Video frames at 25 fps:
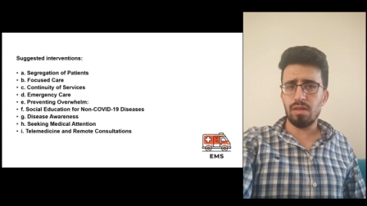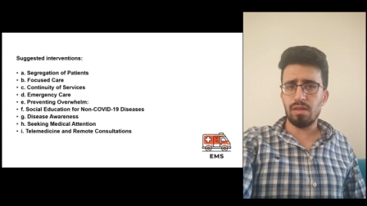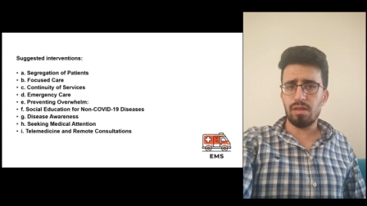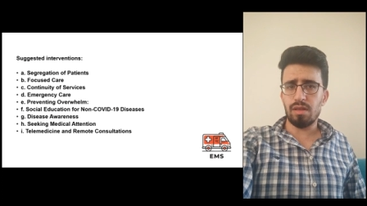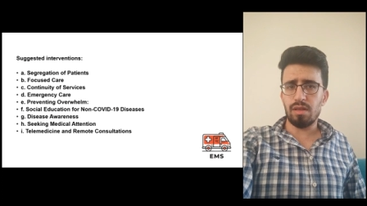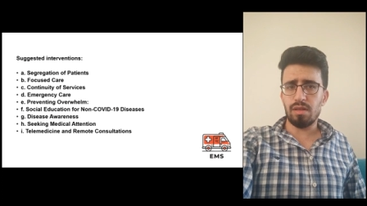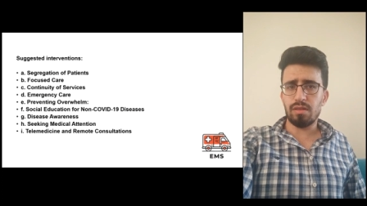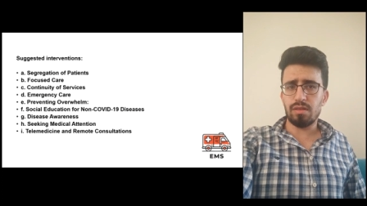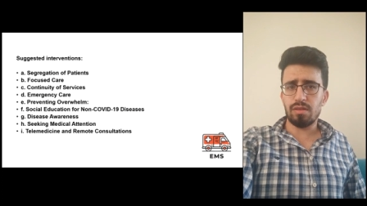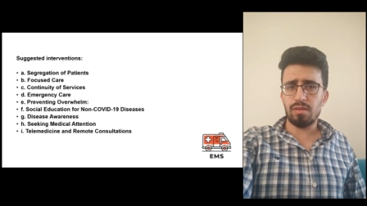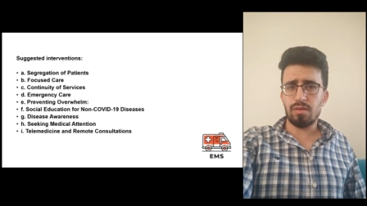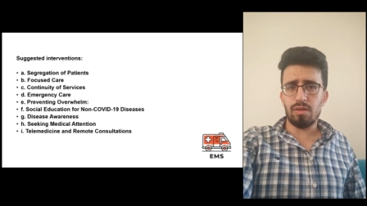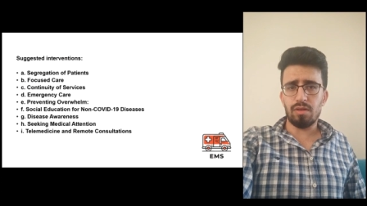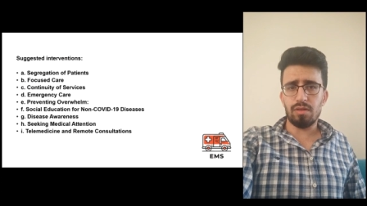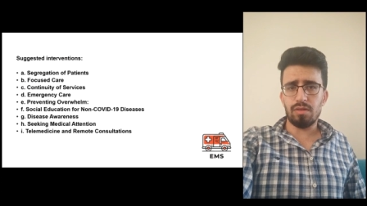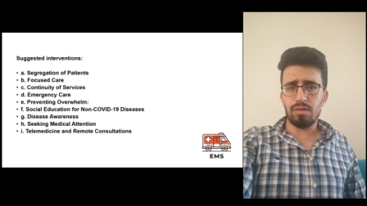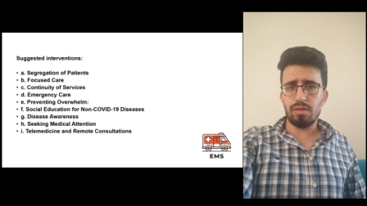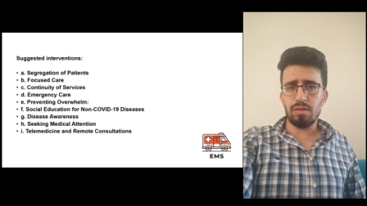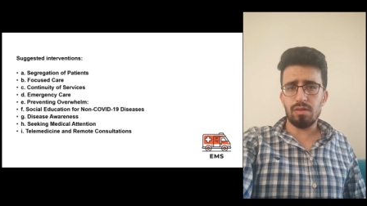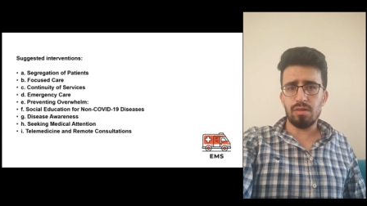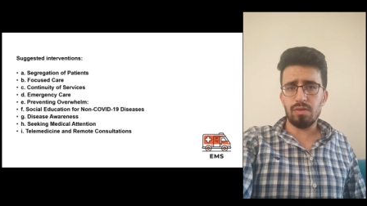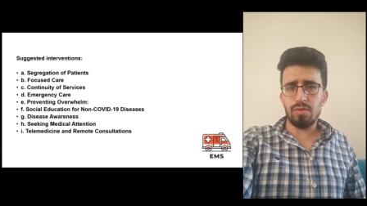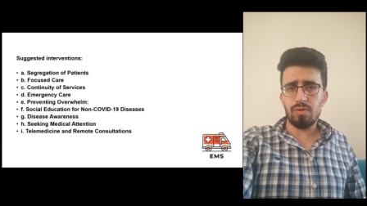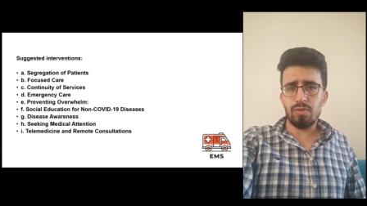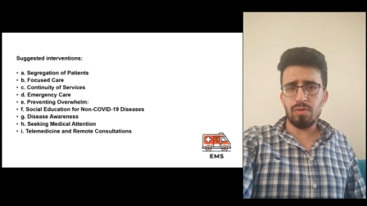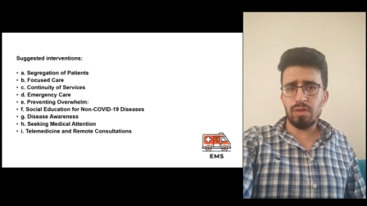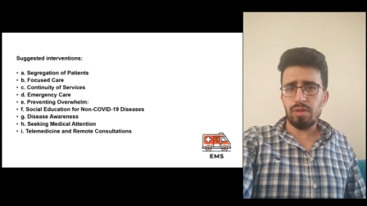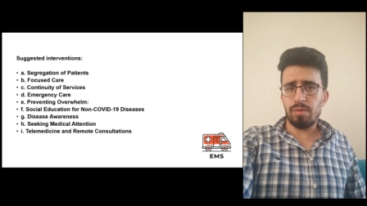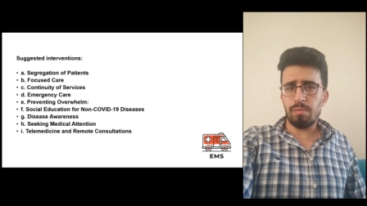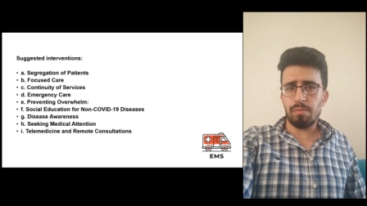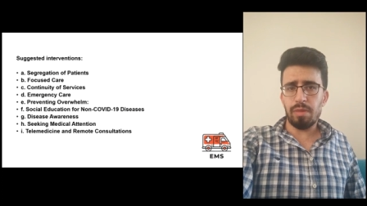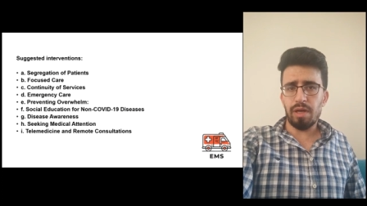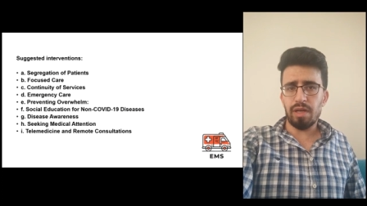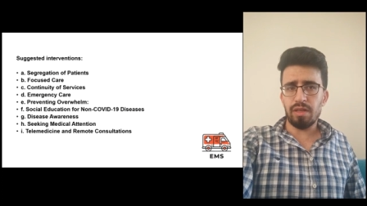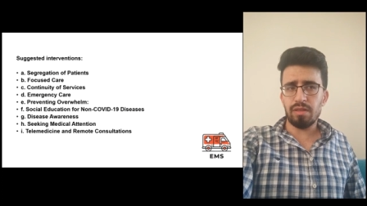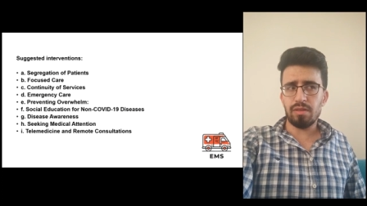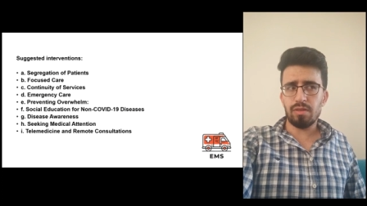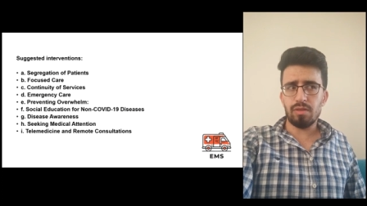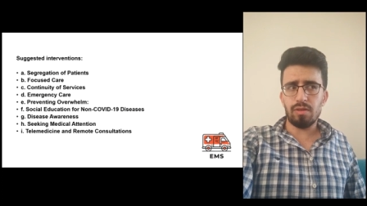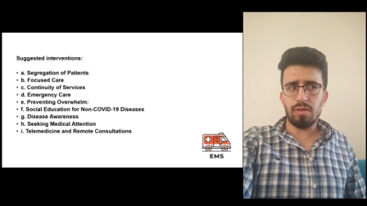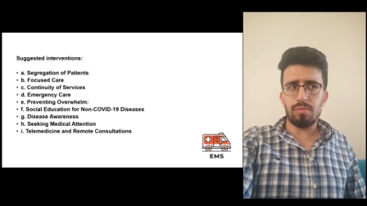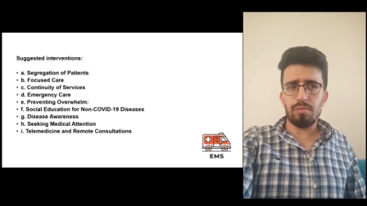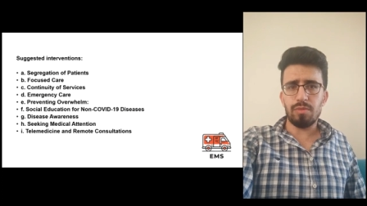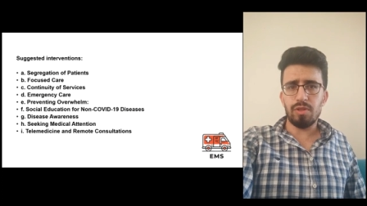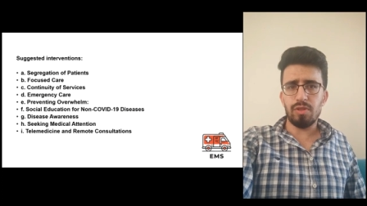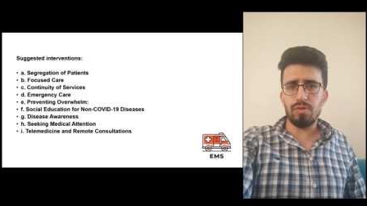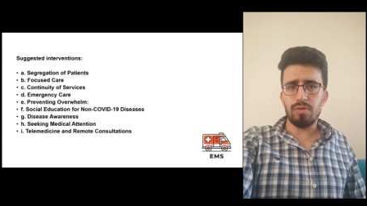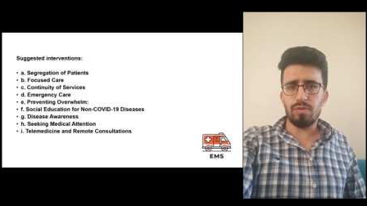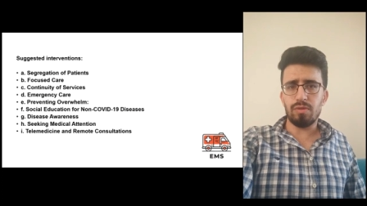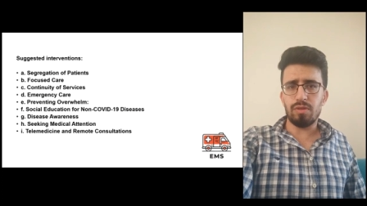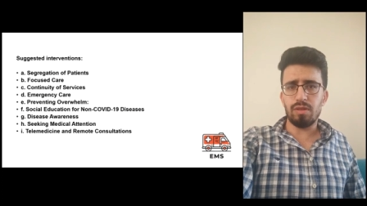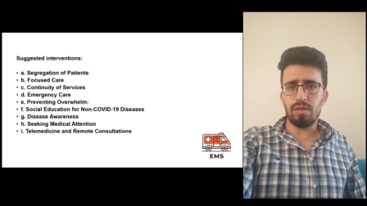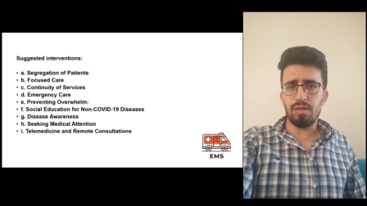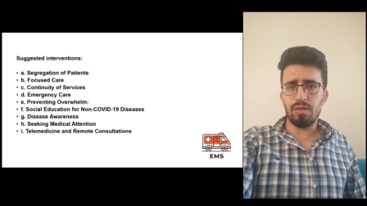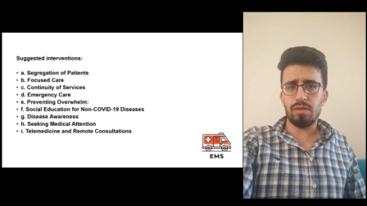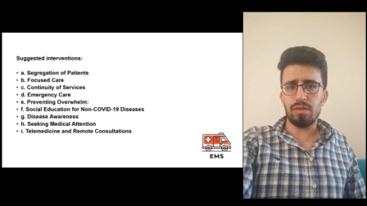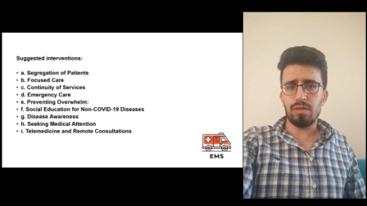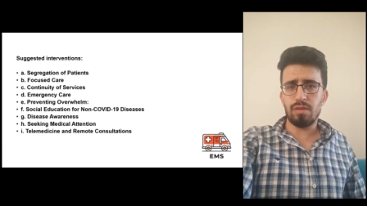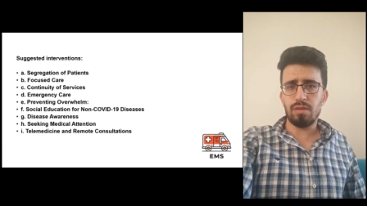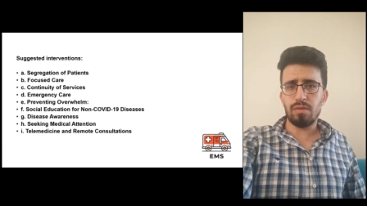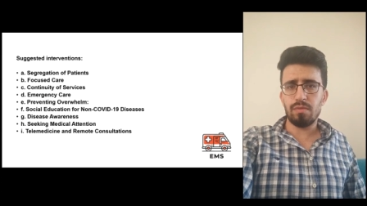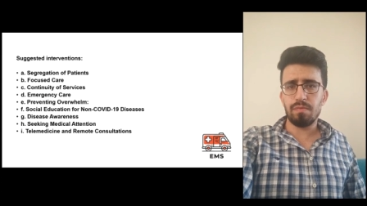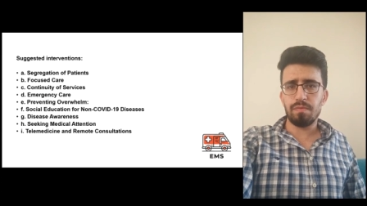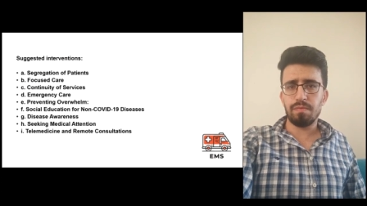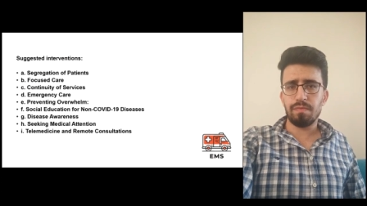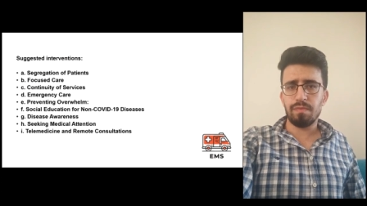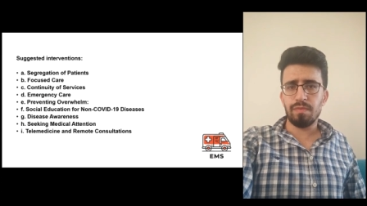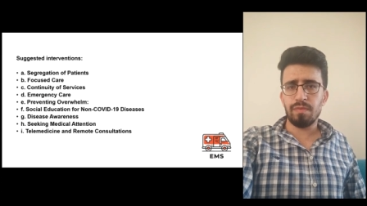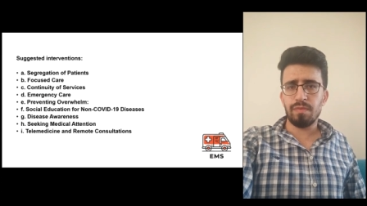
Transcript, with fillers: that continue to impact communities.